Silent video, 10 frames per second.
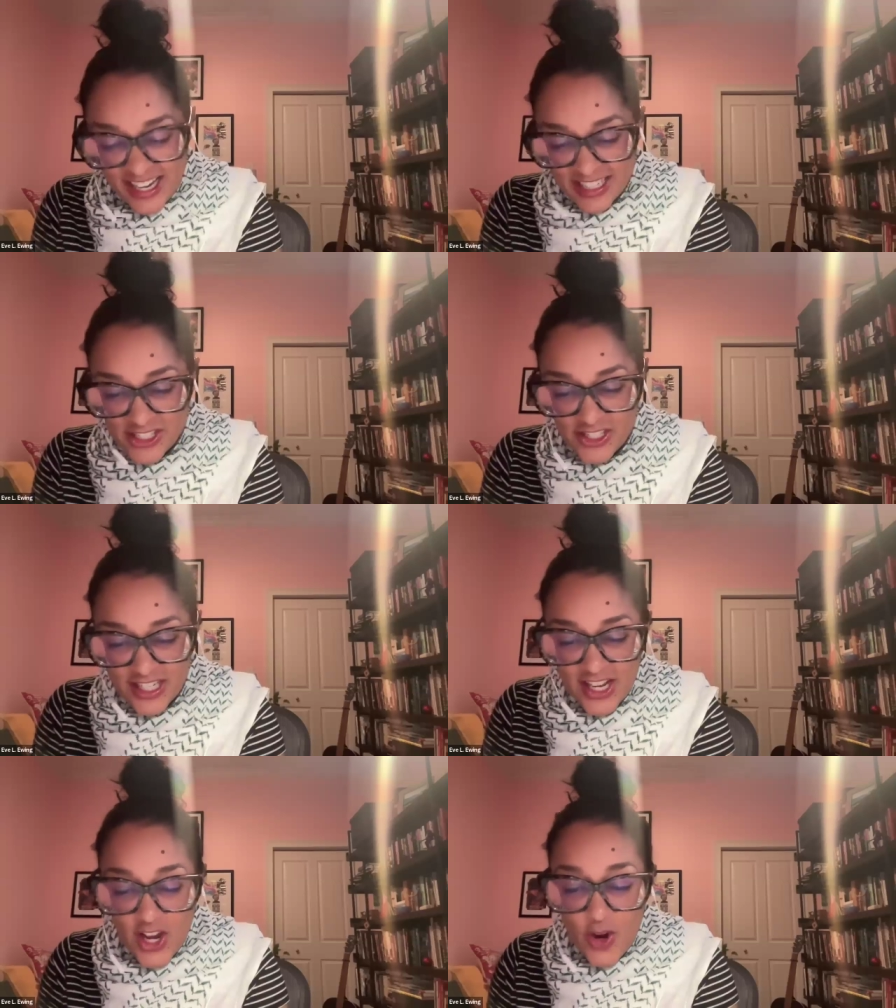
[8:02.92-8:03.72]

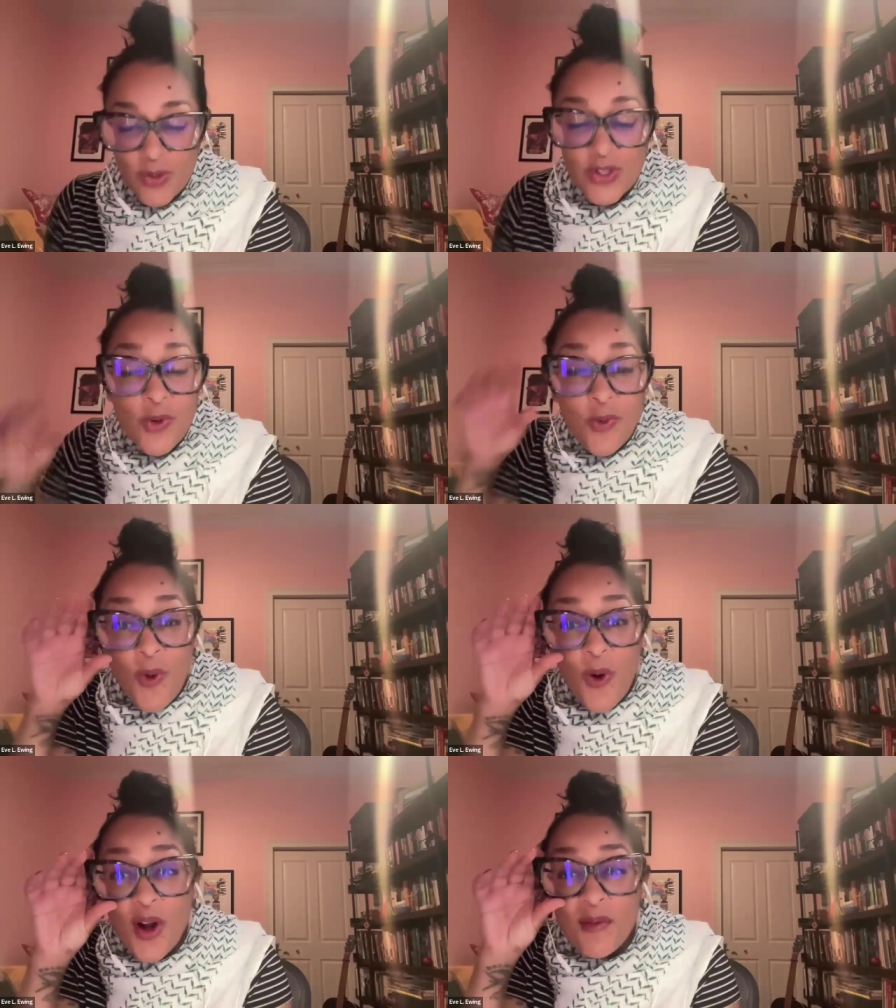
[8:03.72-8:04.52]
touched was the
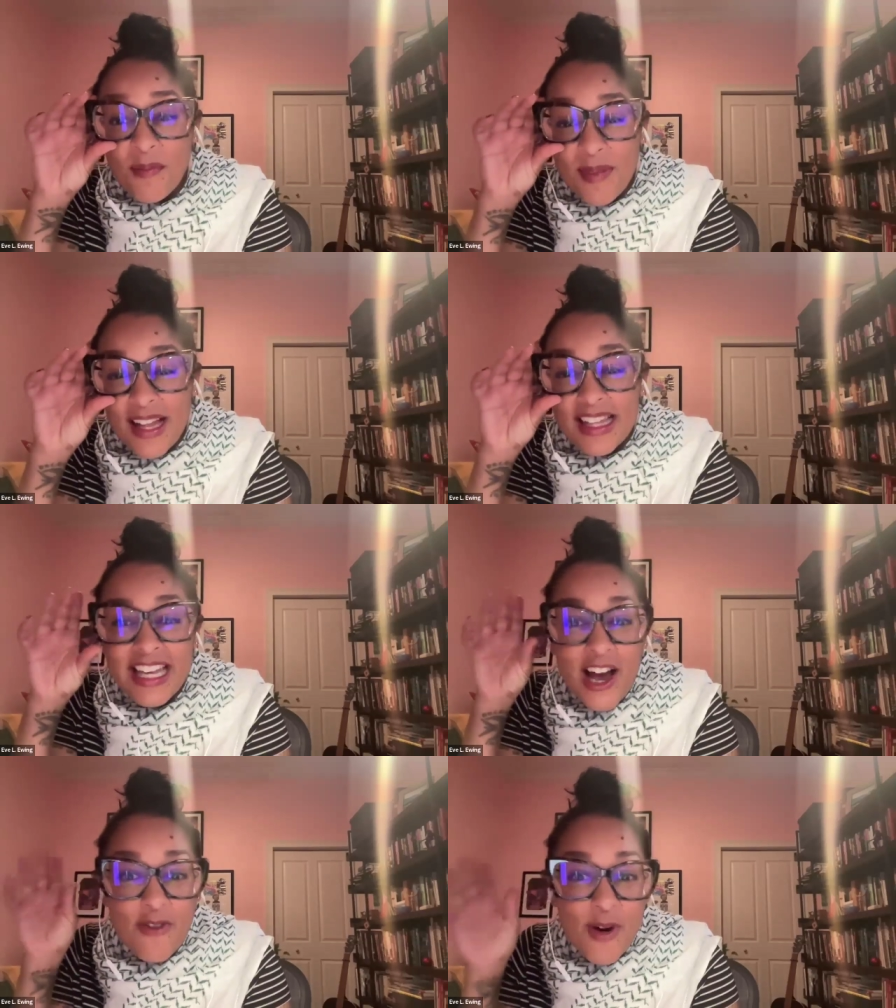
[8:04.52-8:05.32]
warm
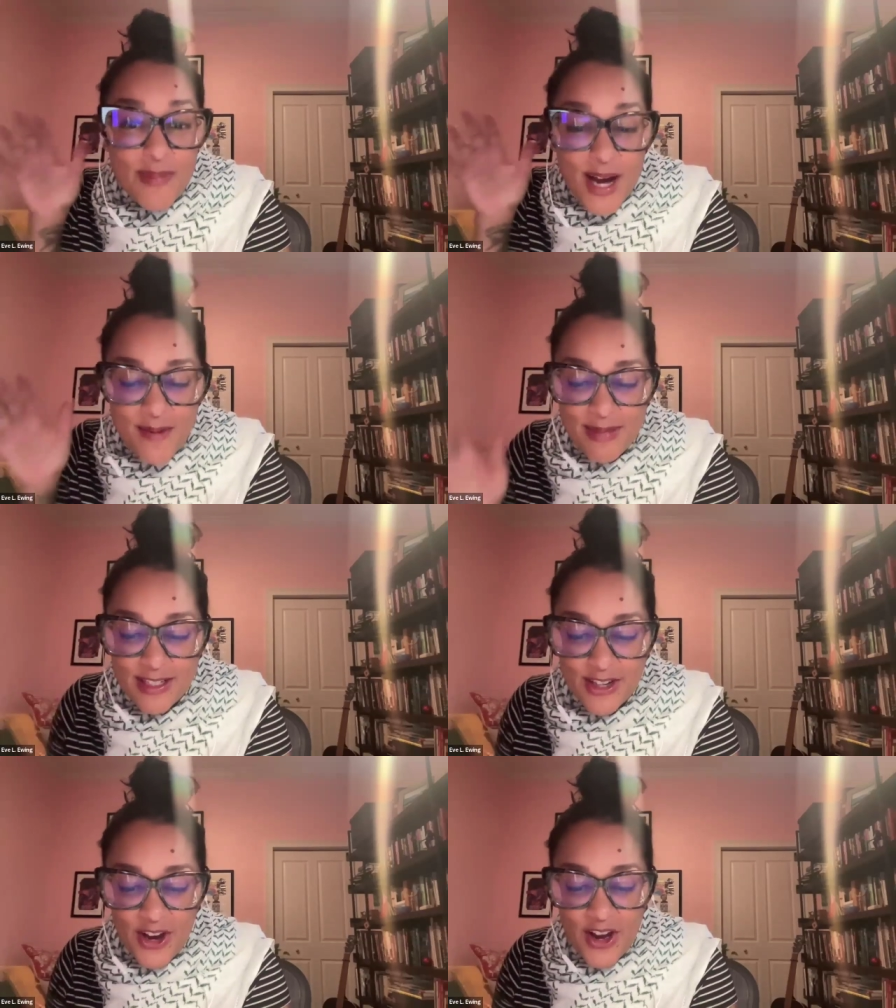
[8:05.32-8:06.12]
belly of a
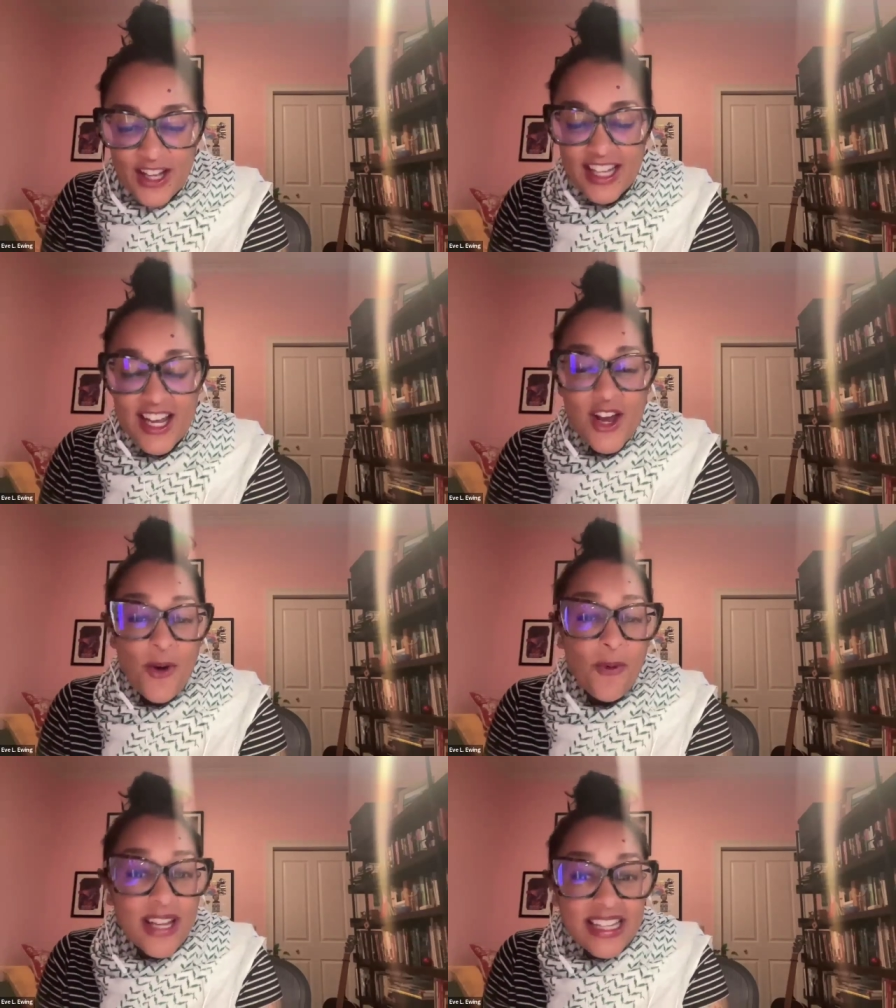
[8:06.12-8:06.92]
puppy dog
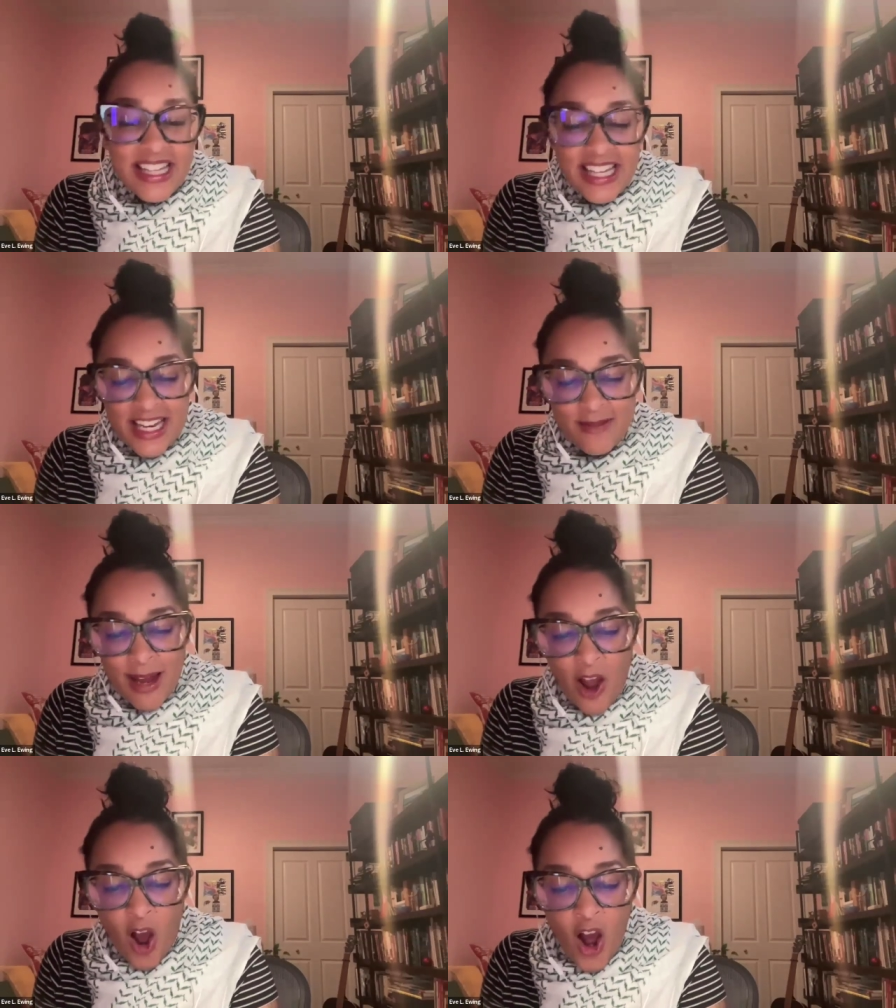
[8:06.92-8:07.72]
wiggling in
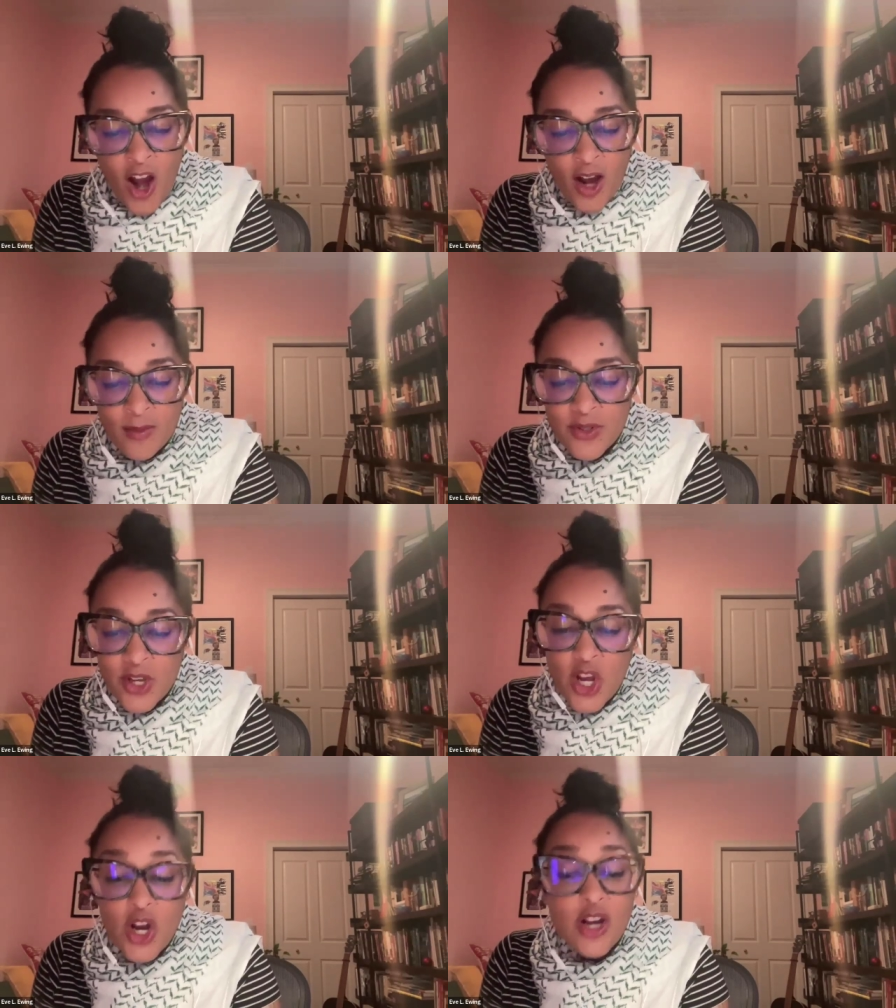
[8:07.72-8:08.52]
my
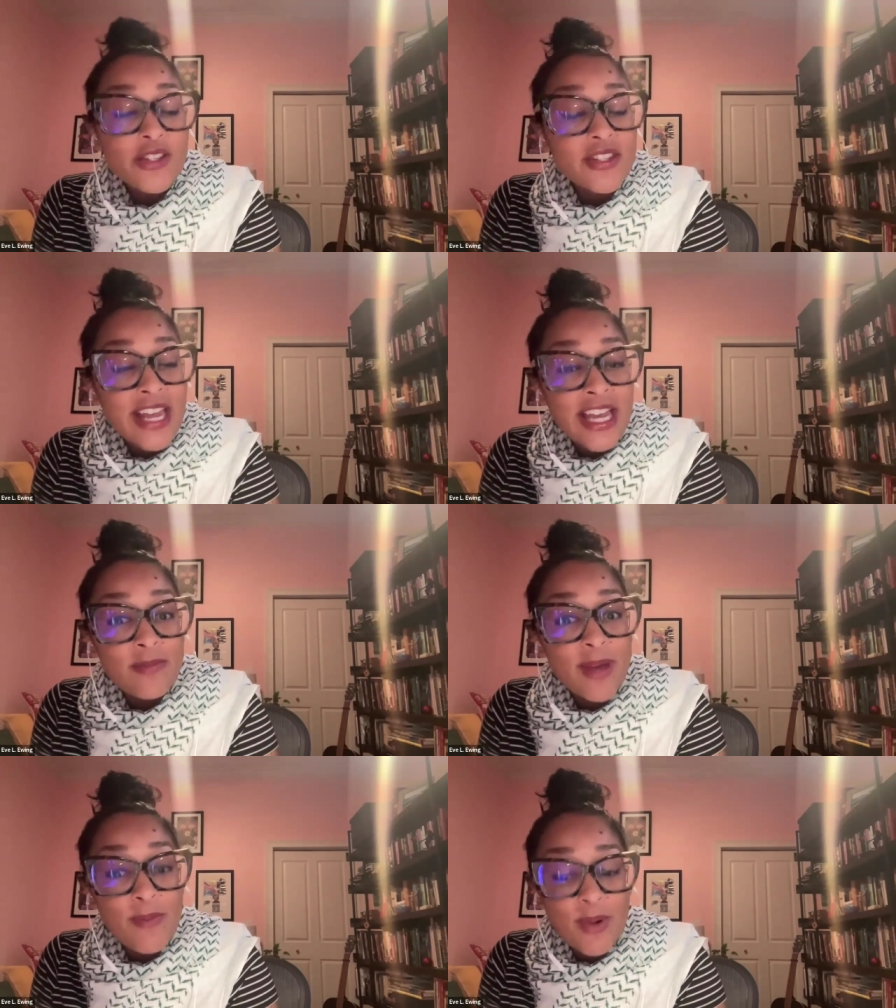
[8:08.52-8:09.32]
arms, her
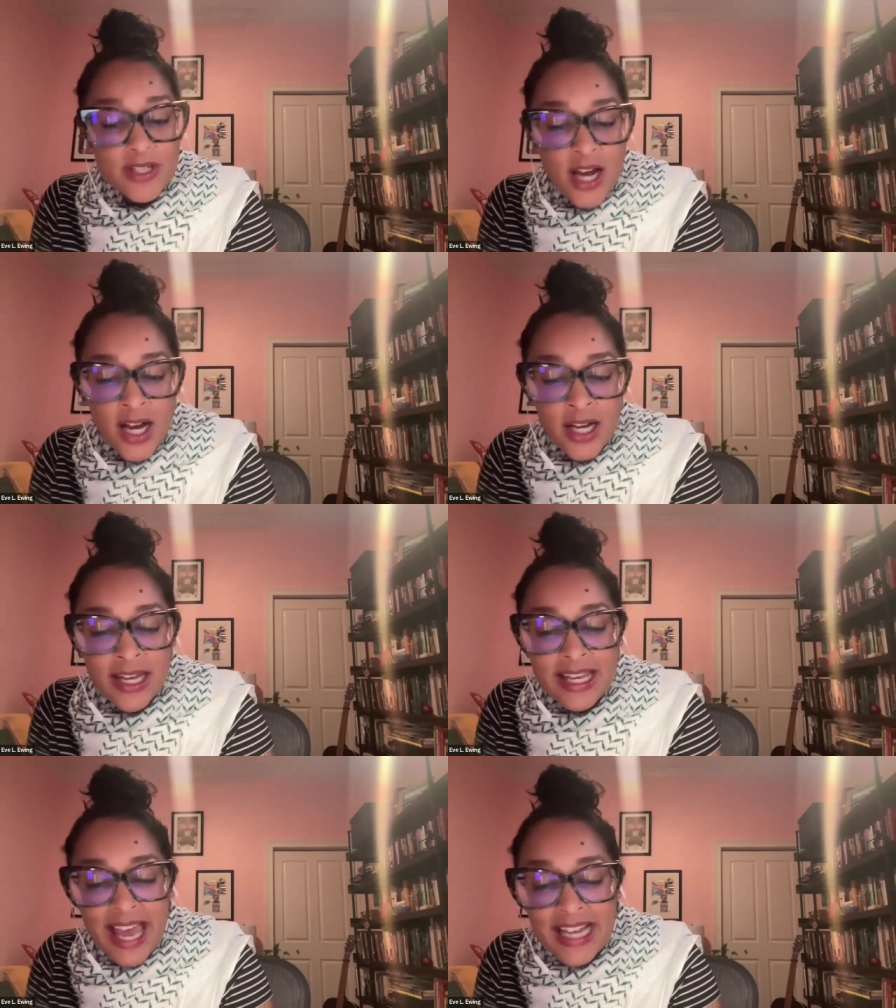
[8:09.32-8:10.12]
sandpaper
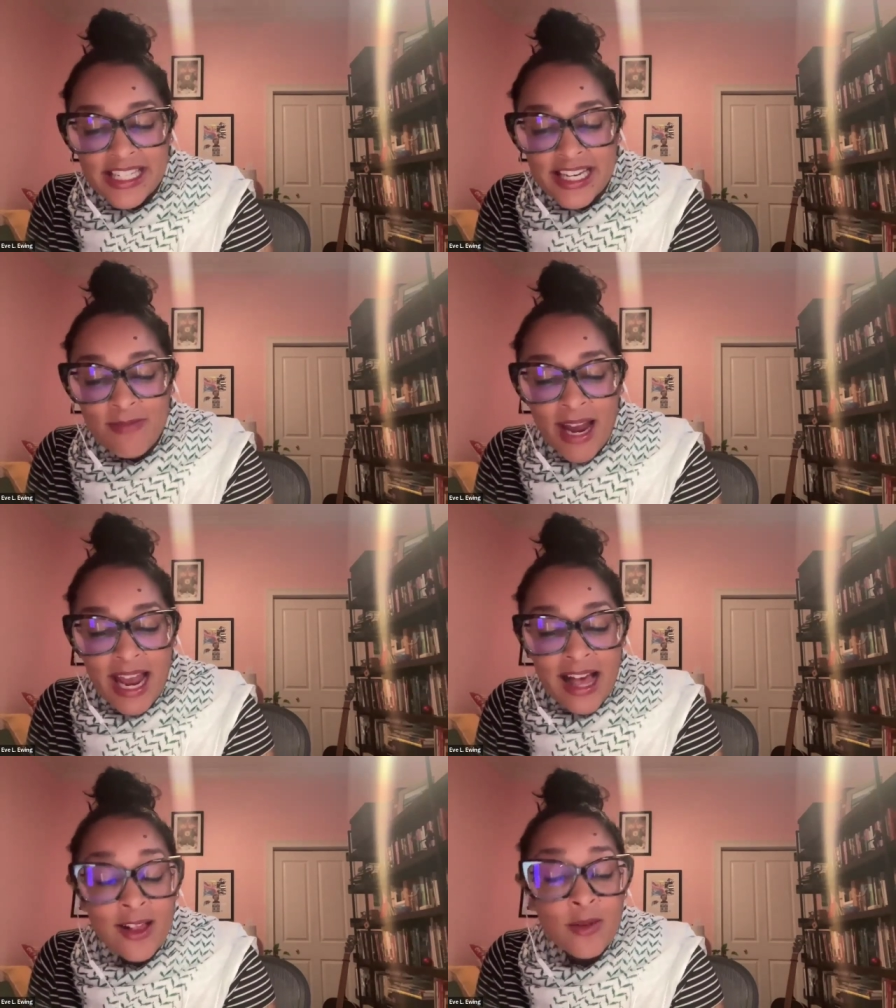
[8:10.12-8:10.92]
tongue catching
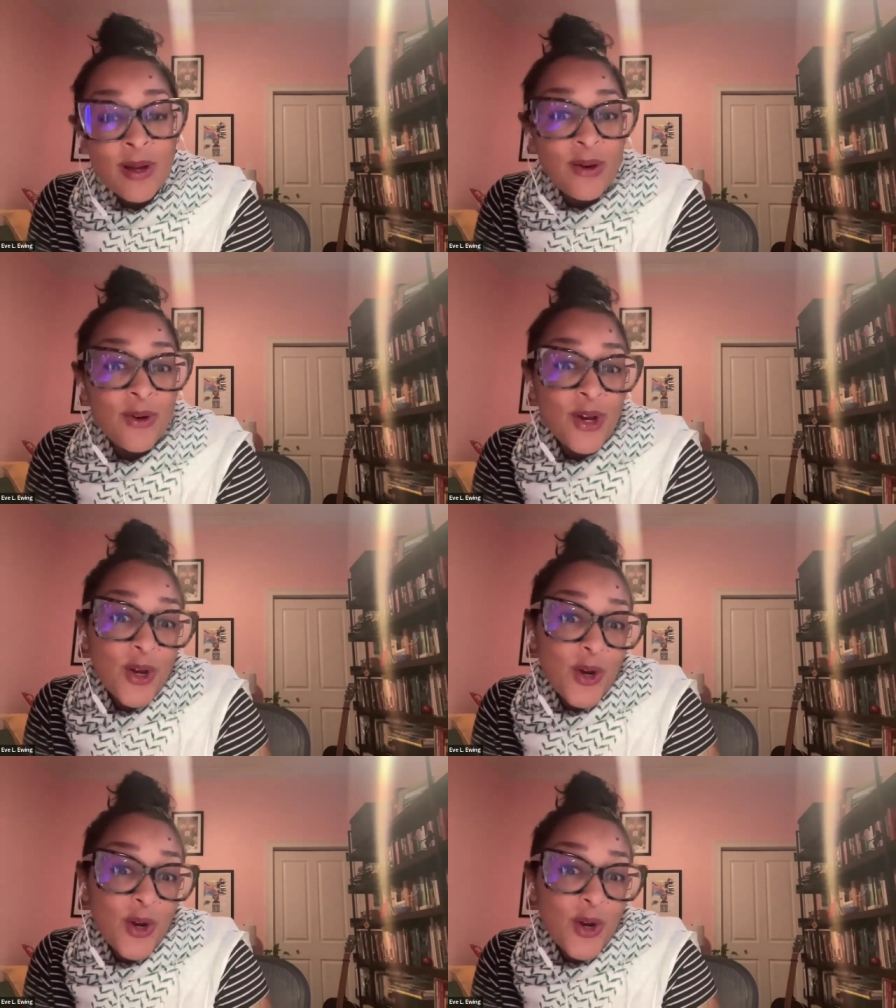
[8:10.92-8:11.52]
my elbow,